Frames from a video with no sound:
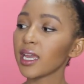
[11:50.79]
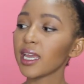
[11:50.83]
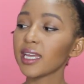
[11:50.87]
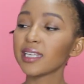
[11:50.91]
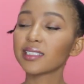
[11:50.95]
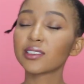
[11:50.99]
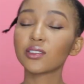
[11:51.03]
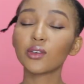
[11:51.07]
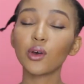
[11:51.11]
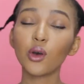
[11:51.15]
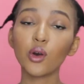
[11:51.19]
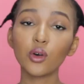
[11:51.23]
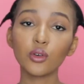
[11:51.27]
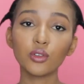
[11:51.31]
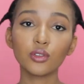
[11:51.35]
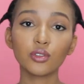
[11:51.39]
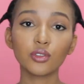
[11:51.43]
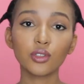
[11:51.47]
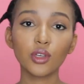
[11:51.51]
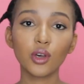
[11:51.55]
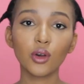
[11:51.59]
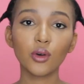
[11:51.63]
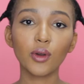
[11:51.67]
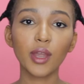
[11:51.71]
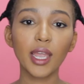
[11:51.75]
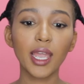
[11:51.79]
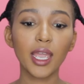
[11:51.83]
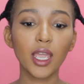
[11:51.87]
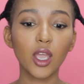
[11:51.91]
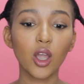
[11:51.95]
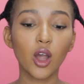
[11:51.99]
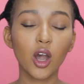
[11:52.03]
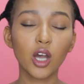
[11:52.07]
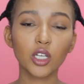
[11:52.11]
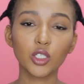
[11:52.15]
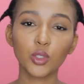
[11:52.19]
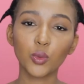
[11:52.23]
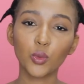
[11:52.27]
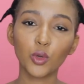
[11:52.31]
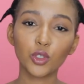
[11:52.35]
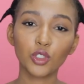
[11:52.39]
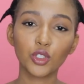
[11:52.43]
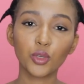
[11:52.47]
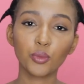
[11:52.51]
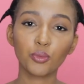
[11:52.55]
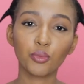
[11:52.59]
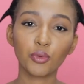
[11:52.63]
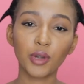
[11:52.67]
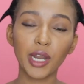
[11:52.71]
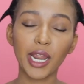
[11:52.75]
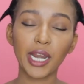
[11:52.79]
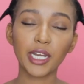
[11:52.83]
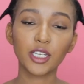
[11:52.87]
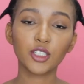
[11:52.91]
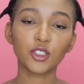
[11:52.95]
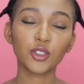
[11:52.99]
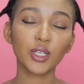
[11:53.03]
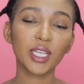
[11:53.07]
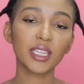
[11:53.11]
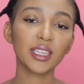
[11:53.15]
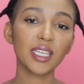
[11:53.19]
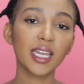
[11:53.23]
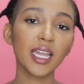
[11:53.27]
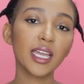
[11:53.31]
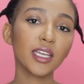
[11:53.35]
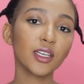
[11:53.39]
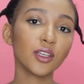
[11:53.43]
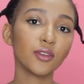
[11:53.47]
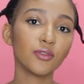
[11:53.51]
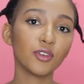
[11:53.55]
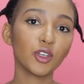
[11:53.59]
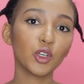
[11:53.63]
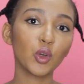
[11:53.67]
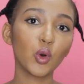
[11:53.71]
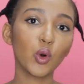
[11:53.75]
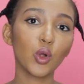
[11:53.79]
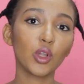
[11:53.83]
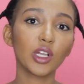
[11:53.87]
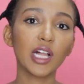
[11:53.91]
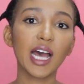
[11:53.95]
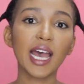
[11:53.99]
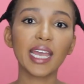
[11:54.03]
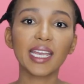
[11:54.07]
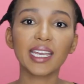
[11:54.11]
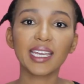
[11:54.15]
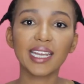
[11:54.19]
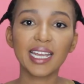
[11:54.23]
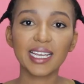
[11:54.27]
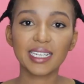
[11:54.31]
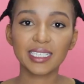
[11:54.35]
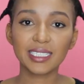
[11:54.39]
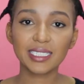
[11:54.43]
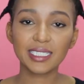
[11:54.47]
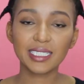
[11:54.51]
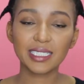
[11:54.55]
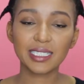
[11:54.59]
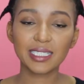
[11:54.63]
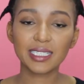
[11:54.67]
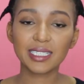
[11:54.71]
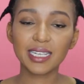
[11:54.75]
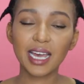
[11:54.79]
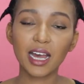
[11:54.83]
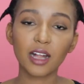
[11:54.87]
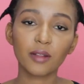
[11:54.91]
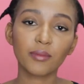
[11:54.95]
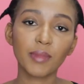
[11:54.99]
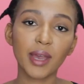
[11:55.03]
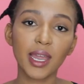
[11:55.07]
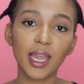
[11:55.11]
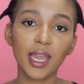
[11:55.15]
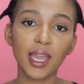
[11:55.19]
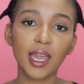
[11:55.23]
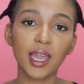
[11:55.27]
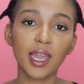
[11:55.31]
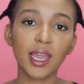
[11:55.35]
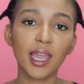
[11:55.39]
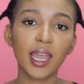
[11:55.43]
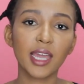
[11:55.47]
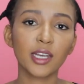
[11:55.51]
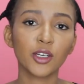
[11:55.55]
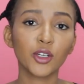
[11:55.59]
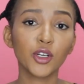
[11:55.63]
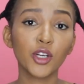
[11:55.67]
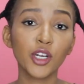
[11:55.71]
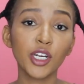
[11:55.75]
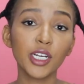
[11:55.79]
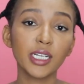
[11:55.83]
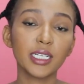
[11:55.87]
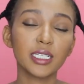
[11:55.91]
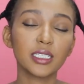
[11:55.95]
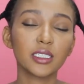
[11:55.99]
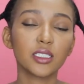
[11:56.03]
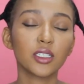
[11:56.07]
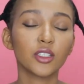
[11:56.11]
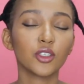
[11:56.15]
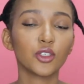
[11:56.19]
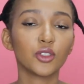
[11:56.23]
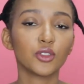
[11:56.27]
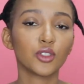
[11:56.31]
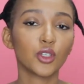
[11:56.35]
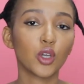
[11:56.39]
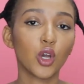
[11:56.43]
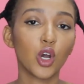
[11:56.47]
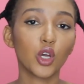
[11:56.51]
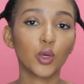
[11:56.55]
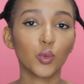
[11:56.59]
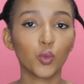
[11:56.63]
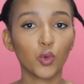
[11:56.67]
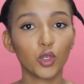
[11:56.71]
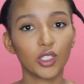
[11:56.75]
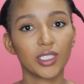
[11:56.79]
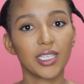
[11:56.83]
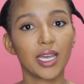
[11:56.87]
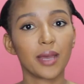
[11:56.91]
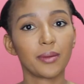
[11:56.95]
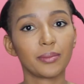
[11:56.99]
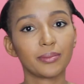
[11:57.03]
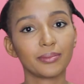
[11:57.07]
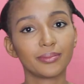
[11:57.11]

It's also a hot water braid, so at the end of it all, I can actually style my hair and curl it using hot water.